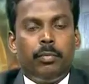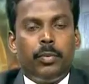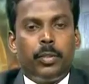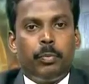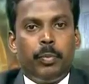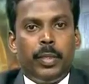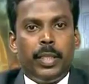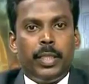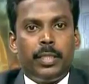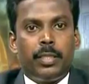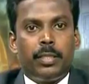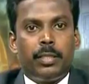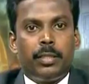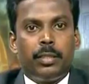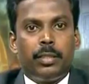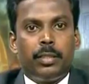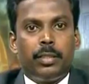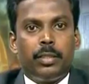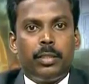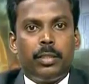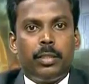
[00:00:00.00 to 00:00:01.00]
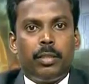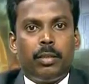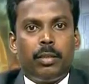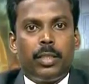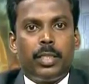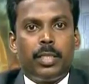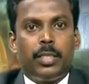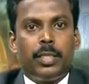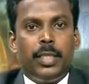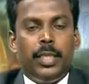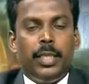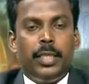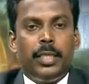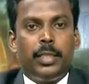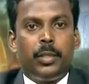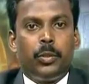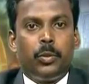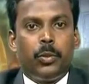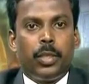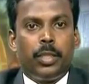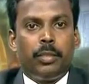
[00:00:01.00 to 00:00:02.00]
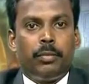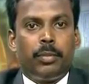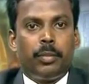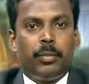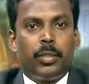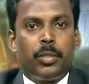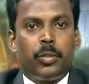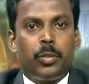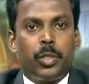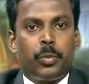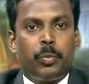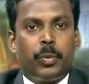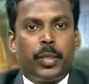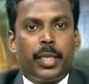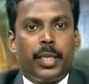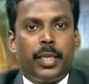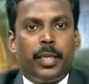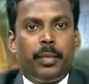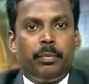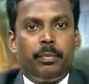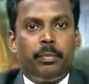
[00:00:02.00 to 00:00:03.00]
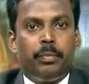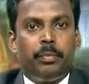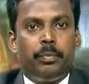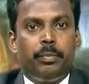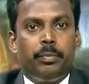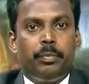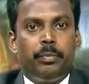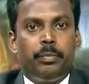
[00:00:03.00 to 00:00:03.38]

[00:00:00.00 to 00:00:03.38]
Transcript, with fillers: which means on seeing a token from the source program